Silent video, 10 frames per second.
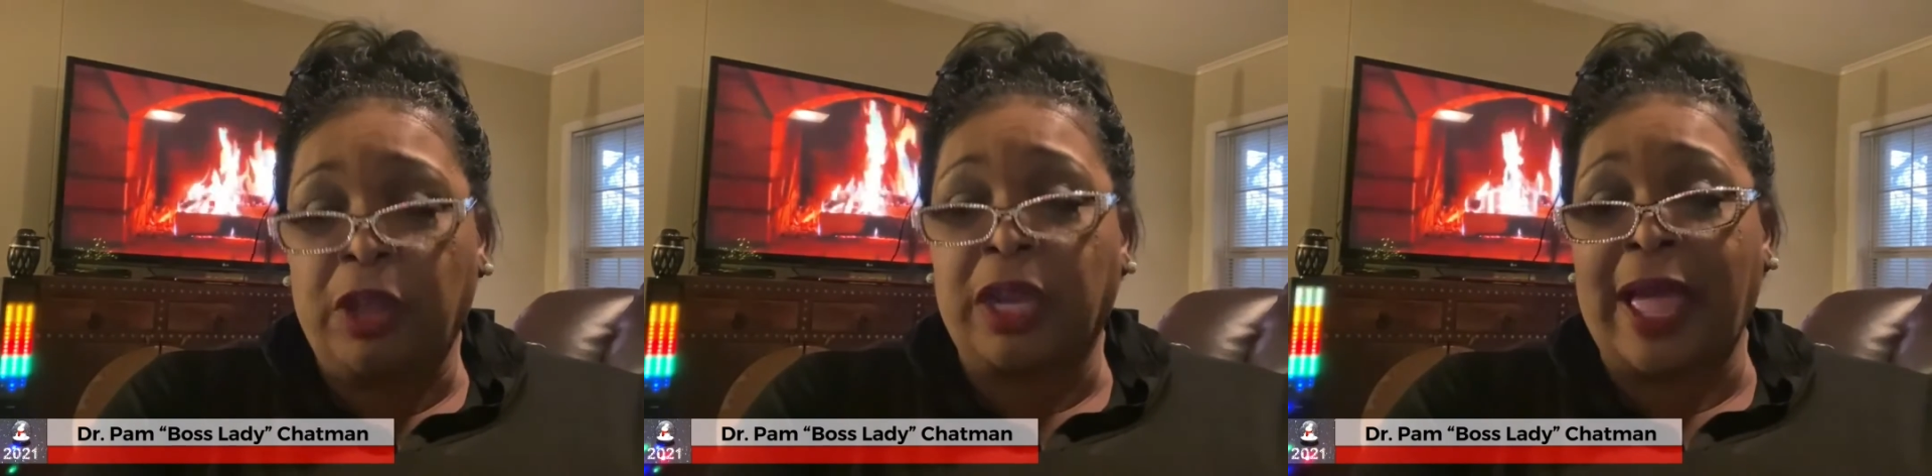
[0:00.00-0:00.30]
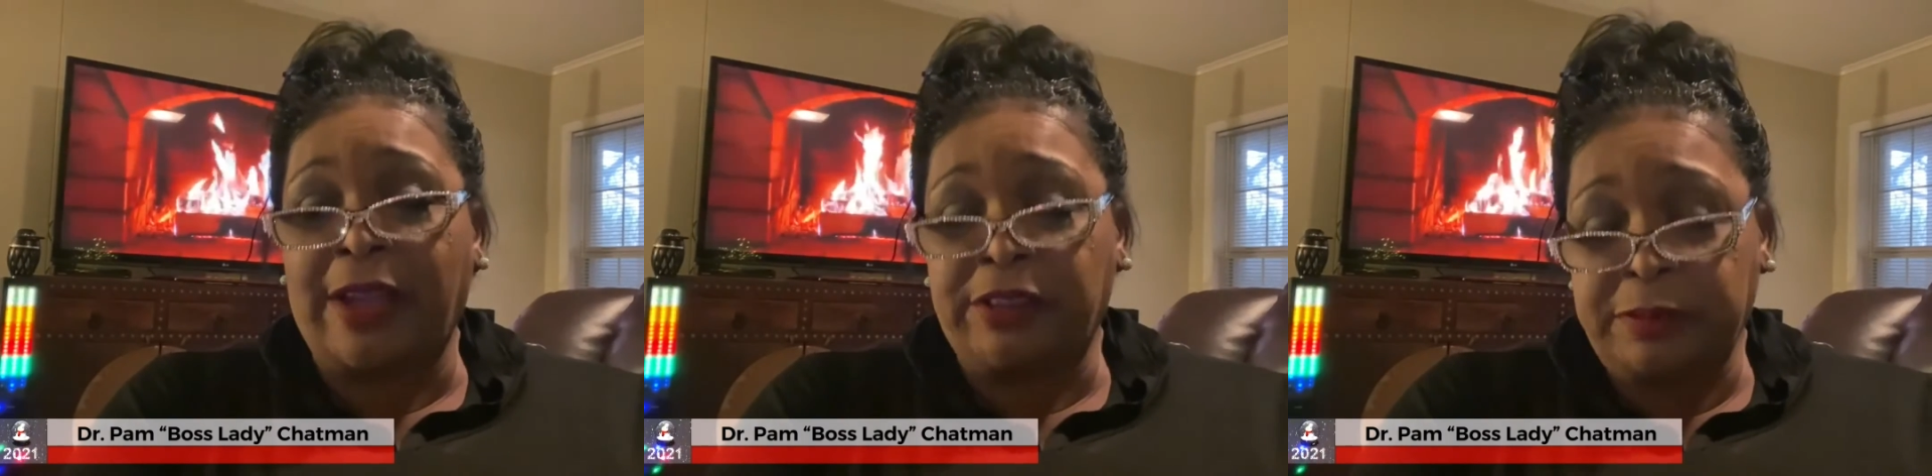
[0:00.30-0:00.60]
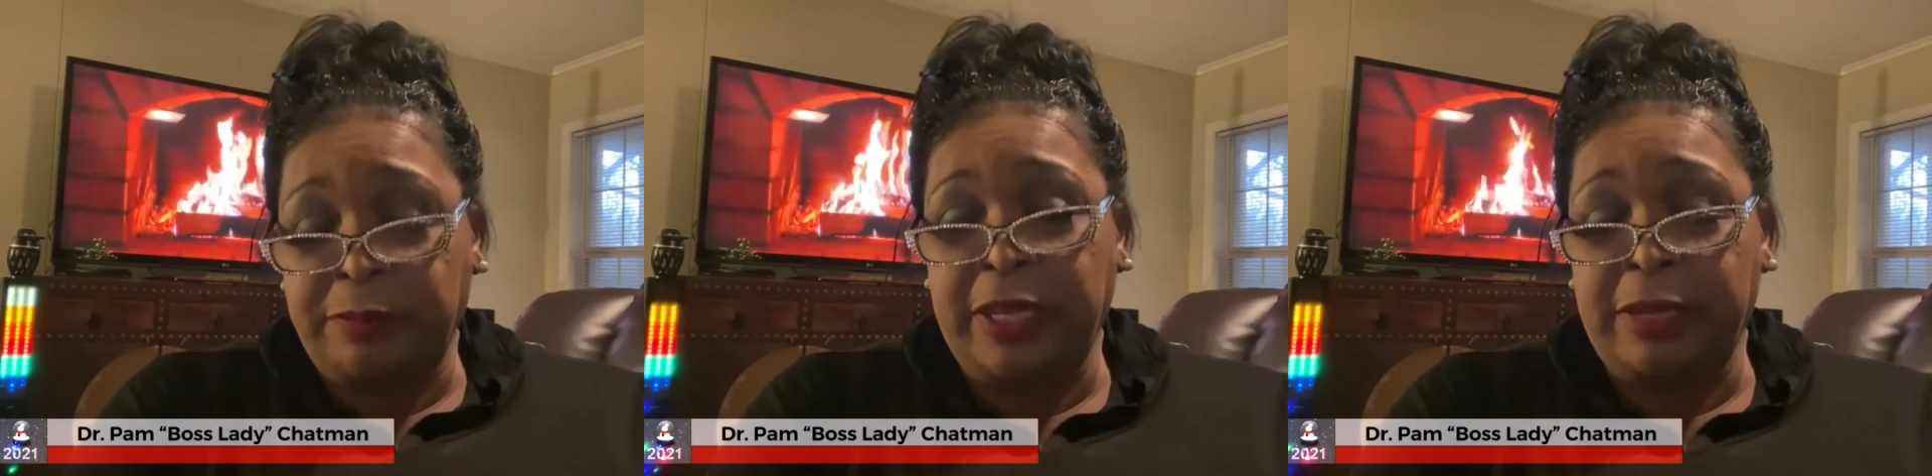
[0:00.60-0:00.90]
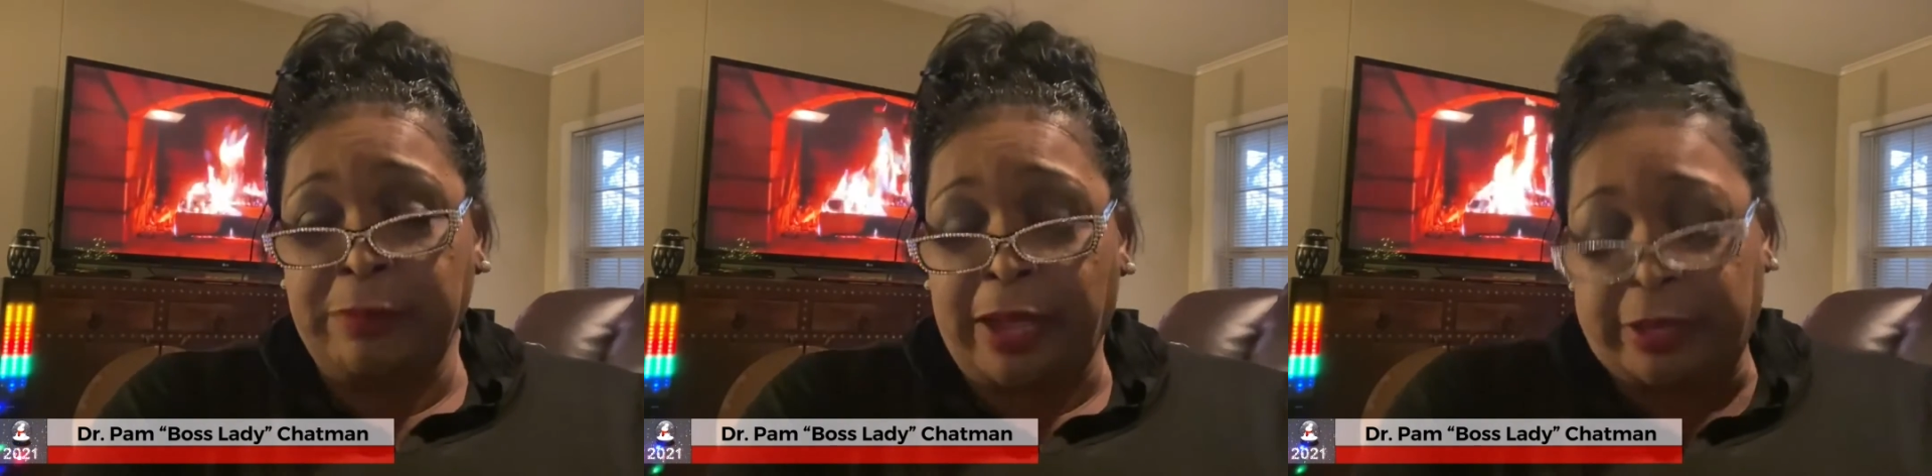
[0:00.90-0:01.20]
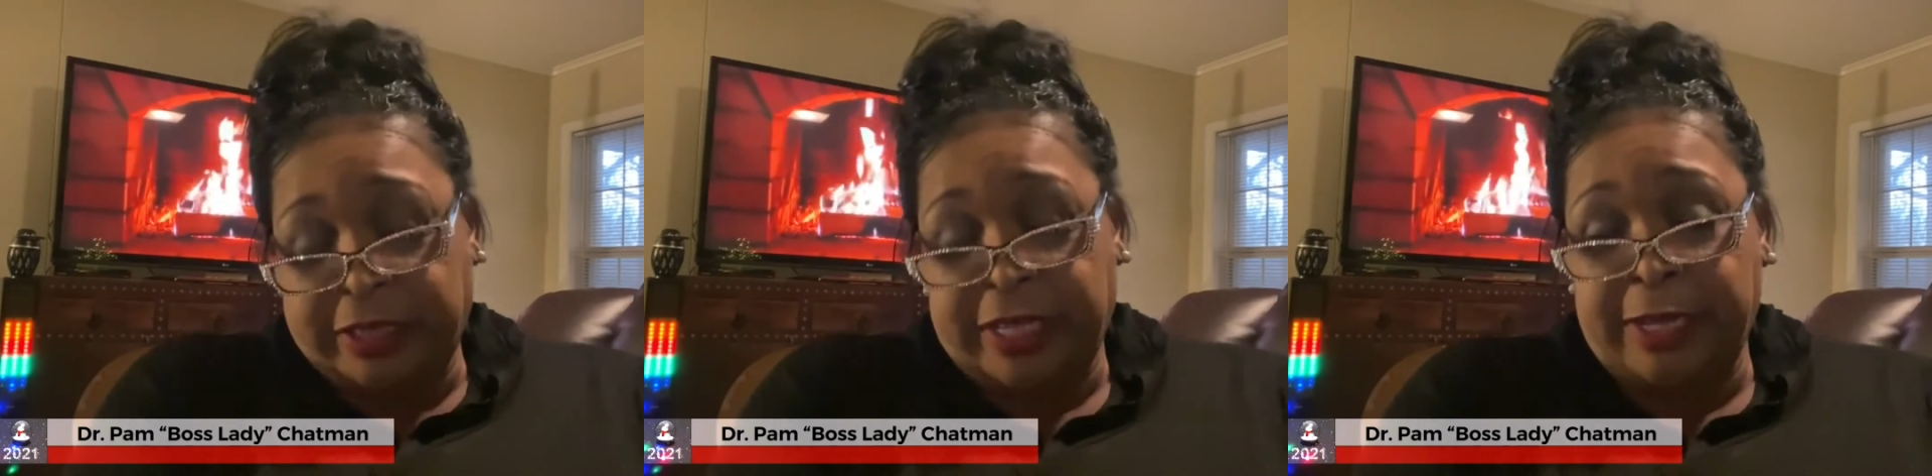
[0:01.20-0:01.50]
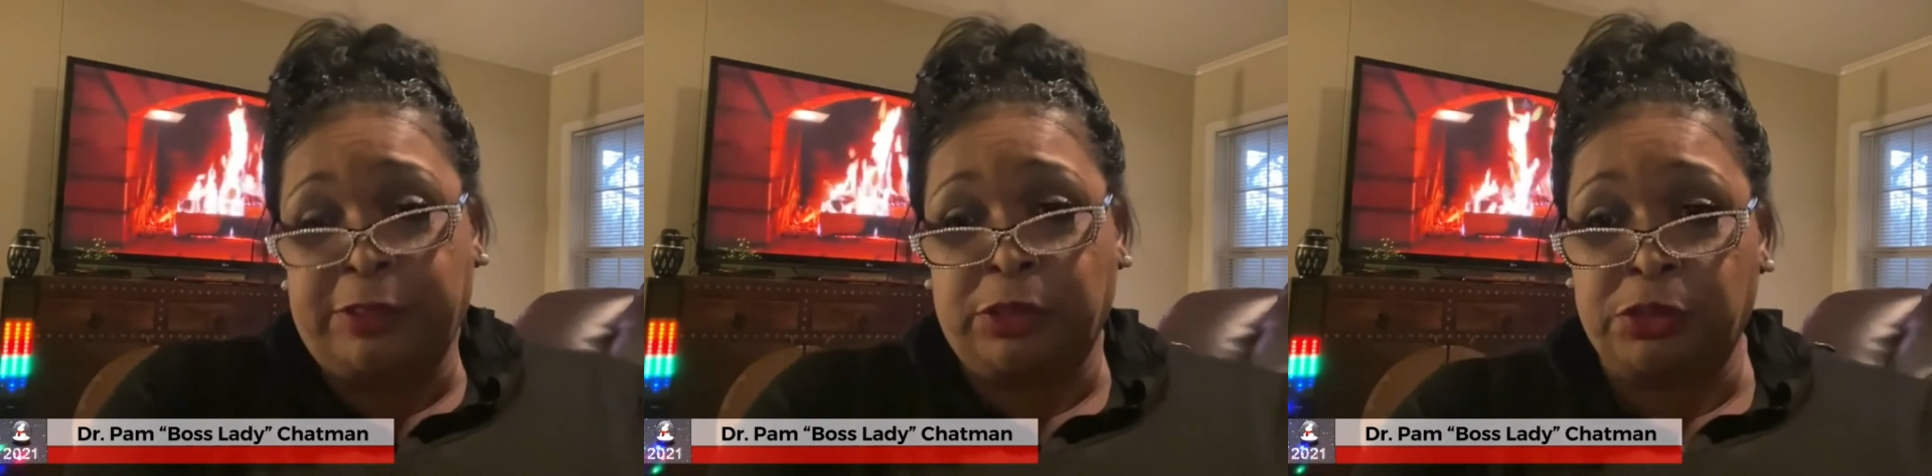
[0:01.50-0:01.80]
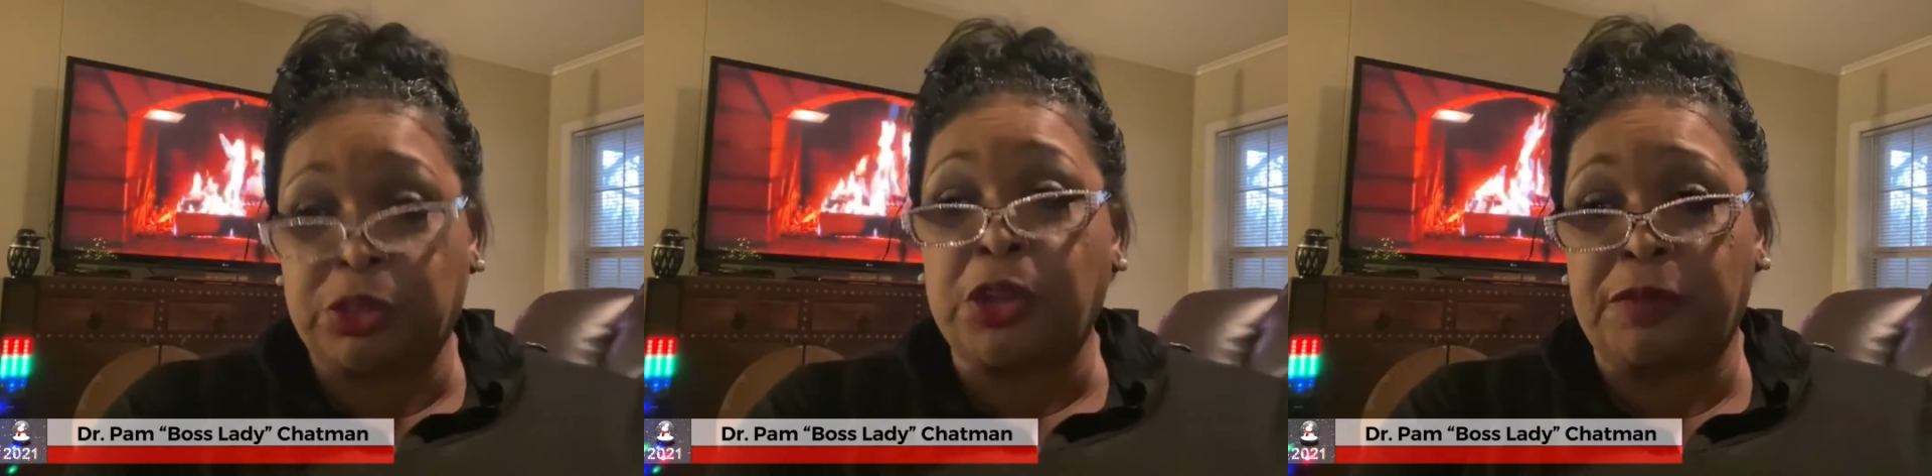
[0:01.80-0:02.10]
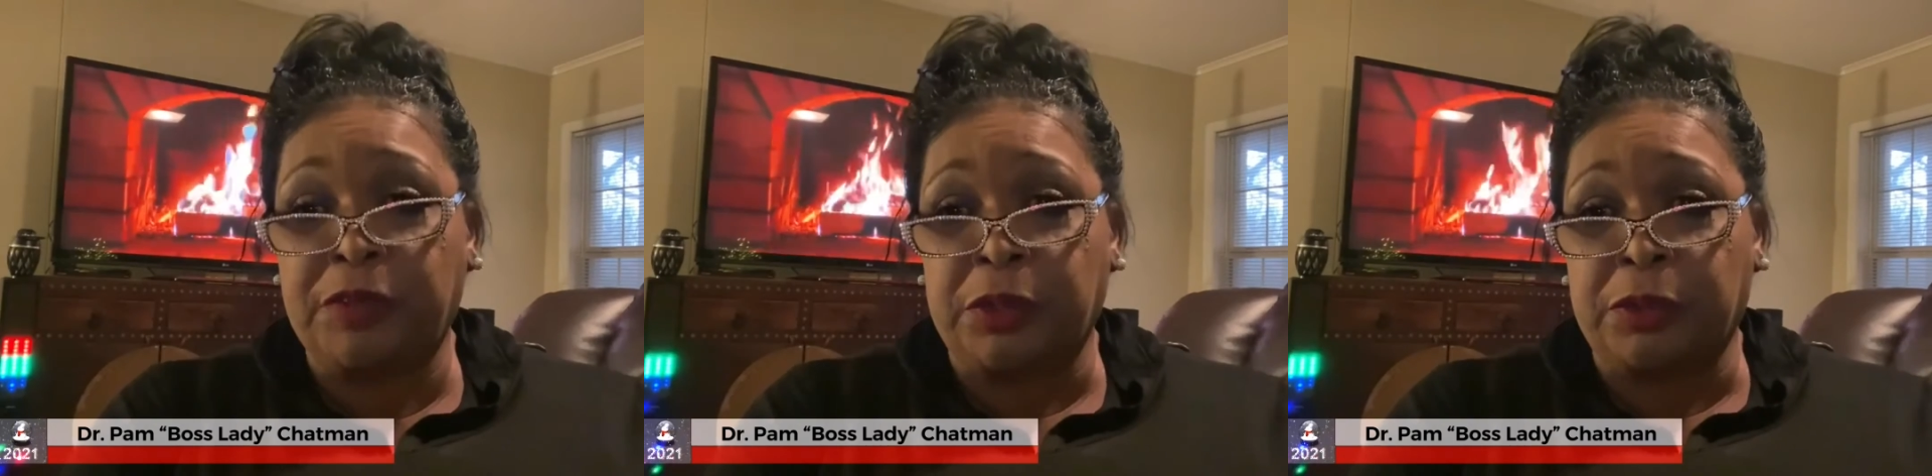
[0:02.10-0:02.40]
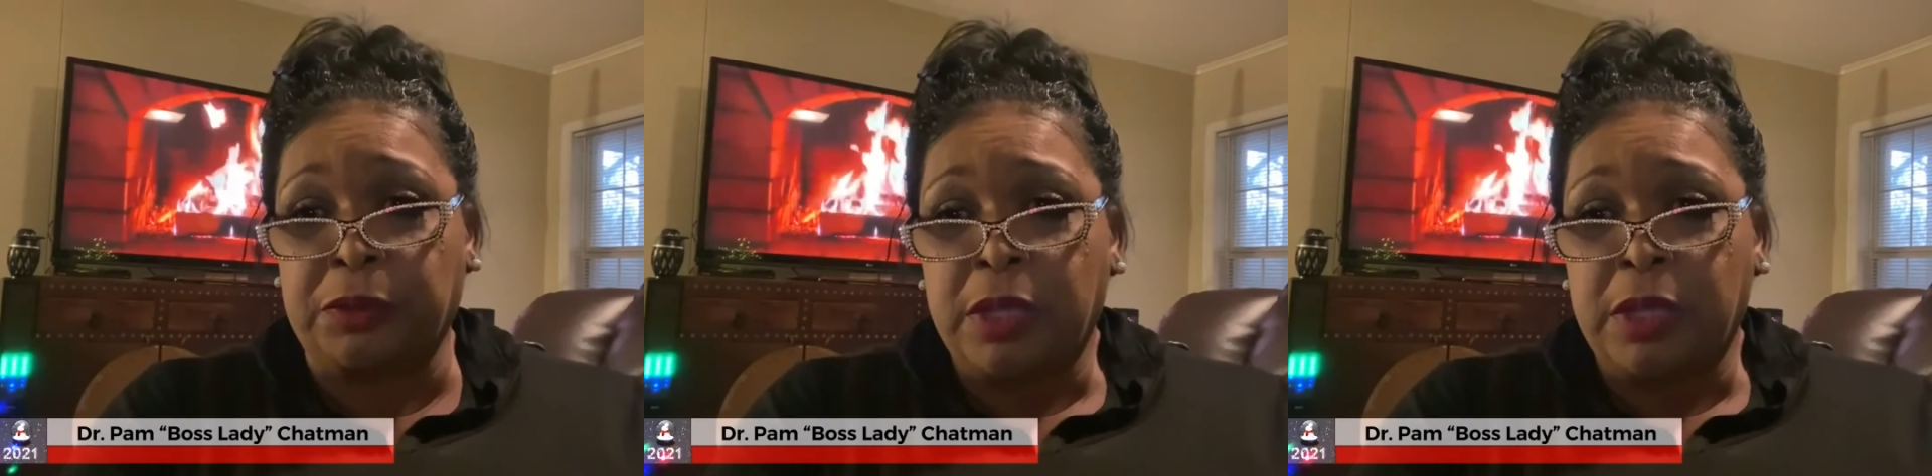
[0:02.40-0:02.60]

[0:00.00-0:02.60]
allowing me and my team to serve you